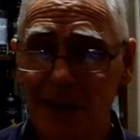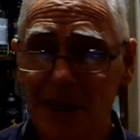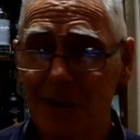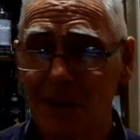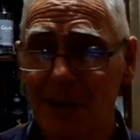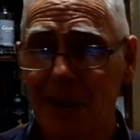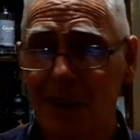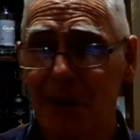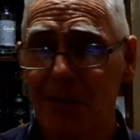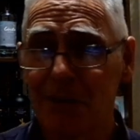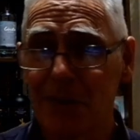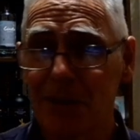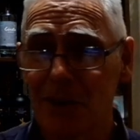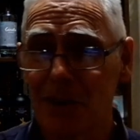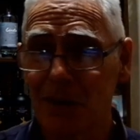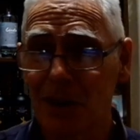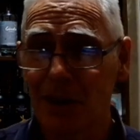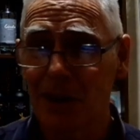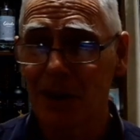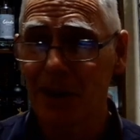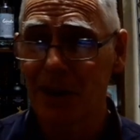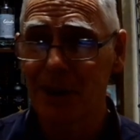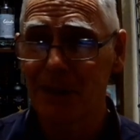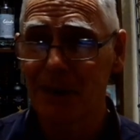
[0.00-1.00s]
don't have the
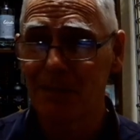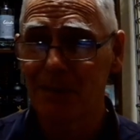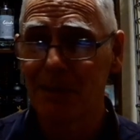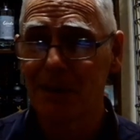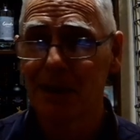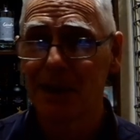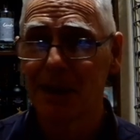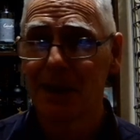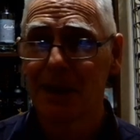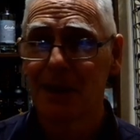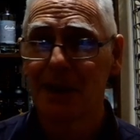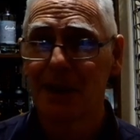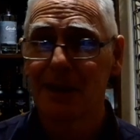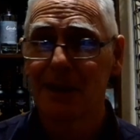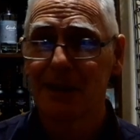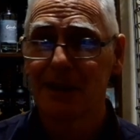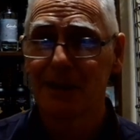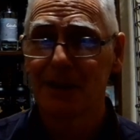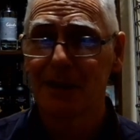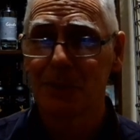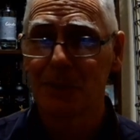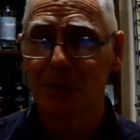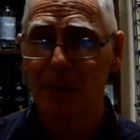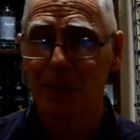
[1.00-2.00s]
time
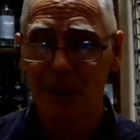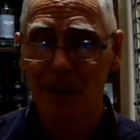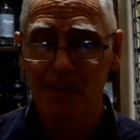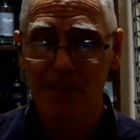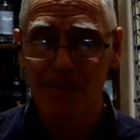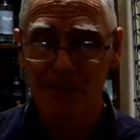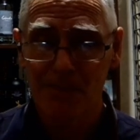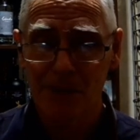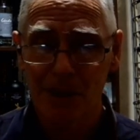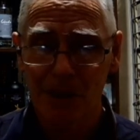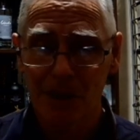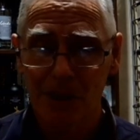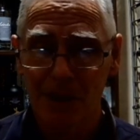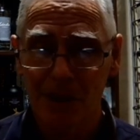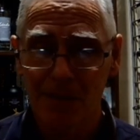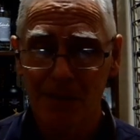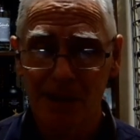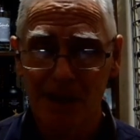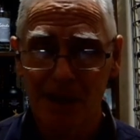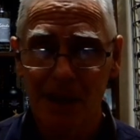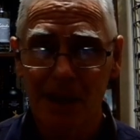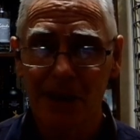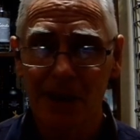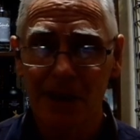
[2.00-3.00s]
to go
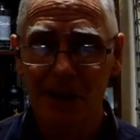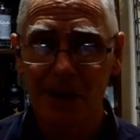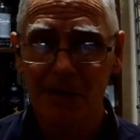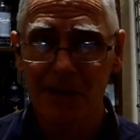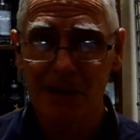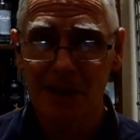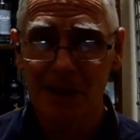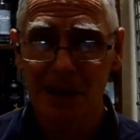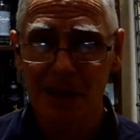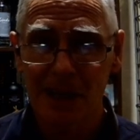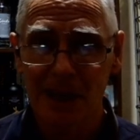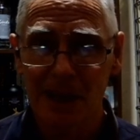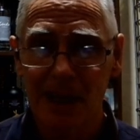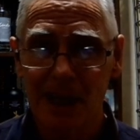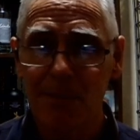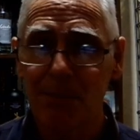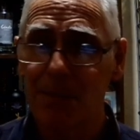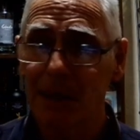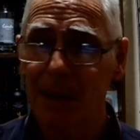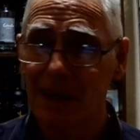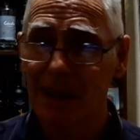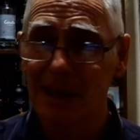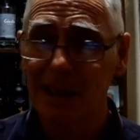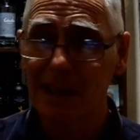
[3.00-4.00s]
having the hangovers that I had
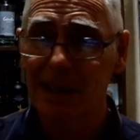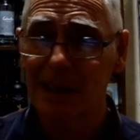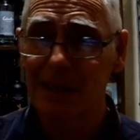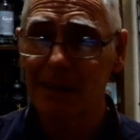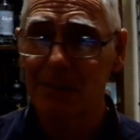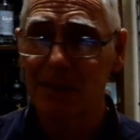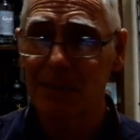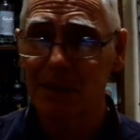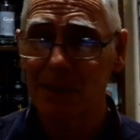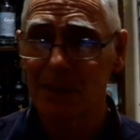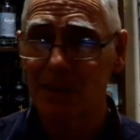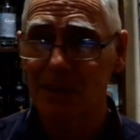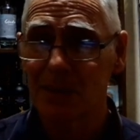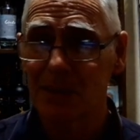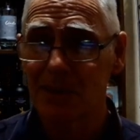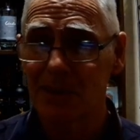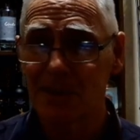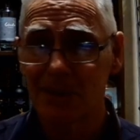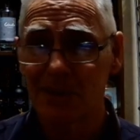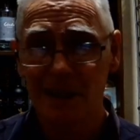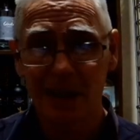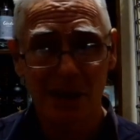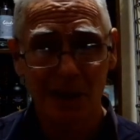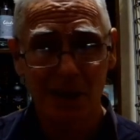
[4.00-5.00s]
back then, because
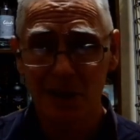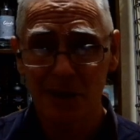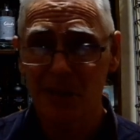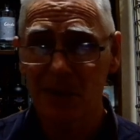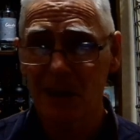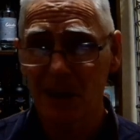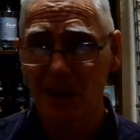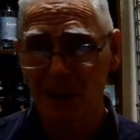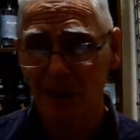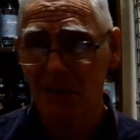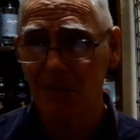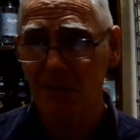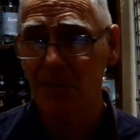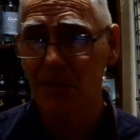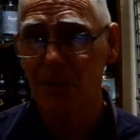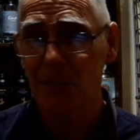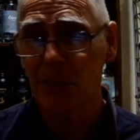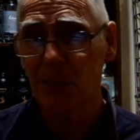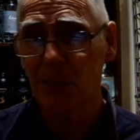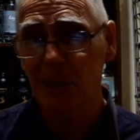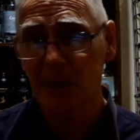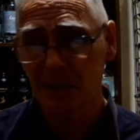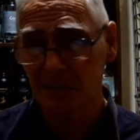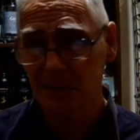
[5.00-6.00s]
then I could be hungover for a
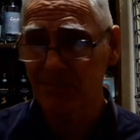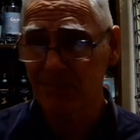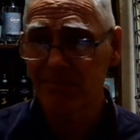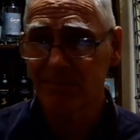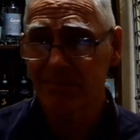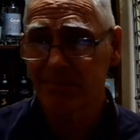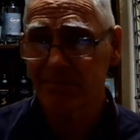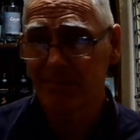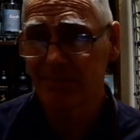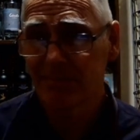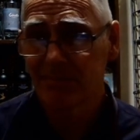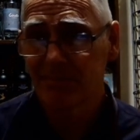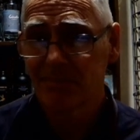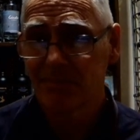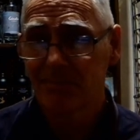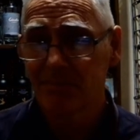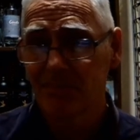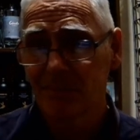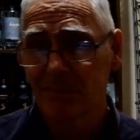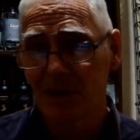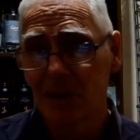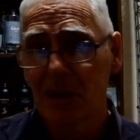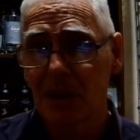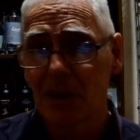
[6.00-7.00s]
week and
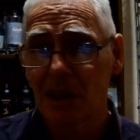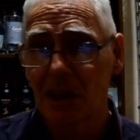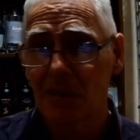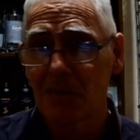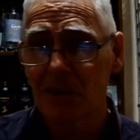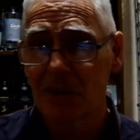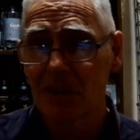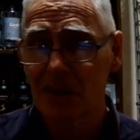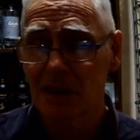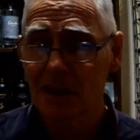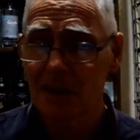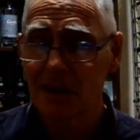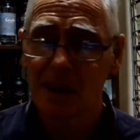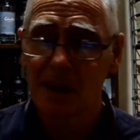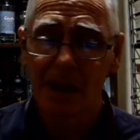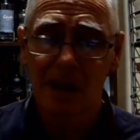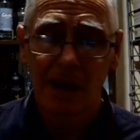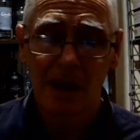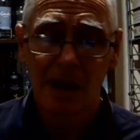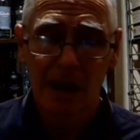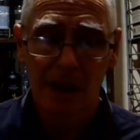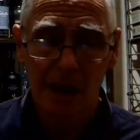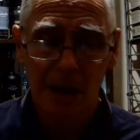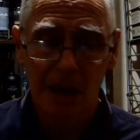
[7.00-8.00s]
who gave a shit.
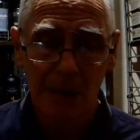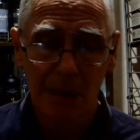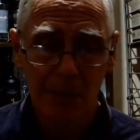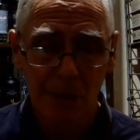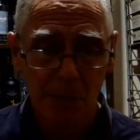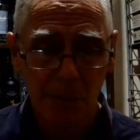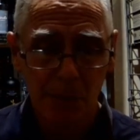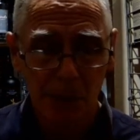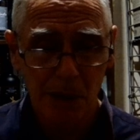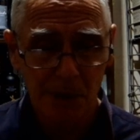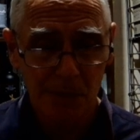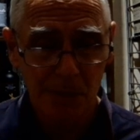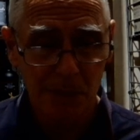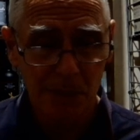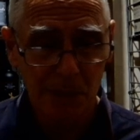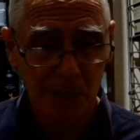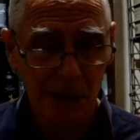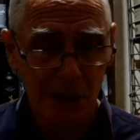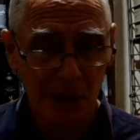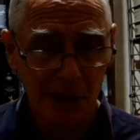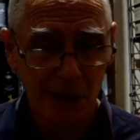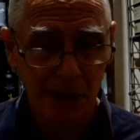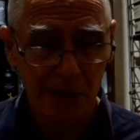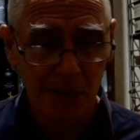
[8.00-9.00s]
I'm
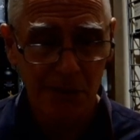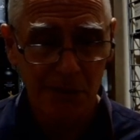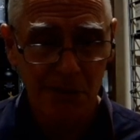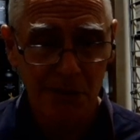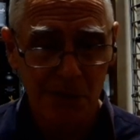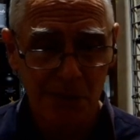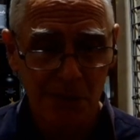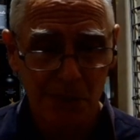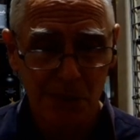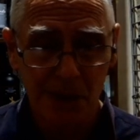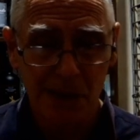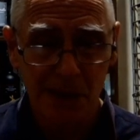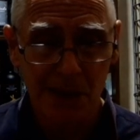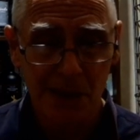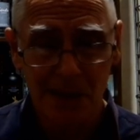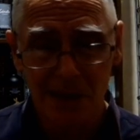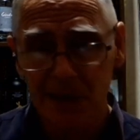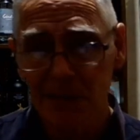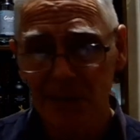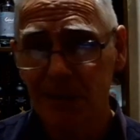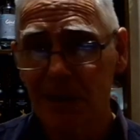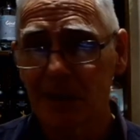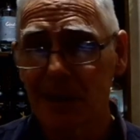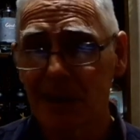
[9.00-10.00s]
hungover for a week and
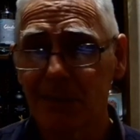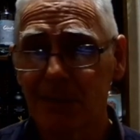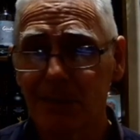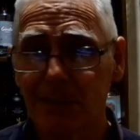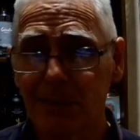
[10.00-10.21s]
I've got a